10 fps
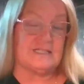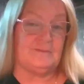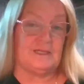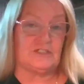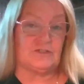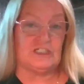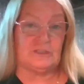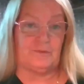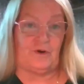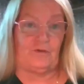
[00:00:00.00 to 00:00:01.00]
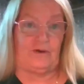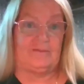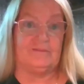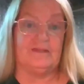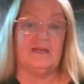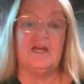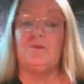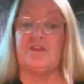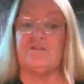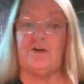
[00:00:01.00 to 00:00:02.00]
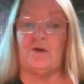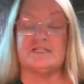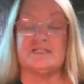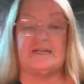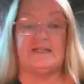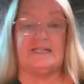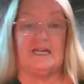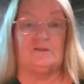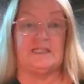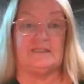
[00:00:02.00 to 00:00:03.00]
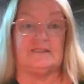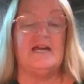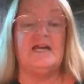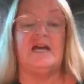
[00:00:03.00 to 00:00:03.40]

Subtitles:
administration program with a focus on accounting,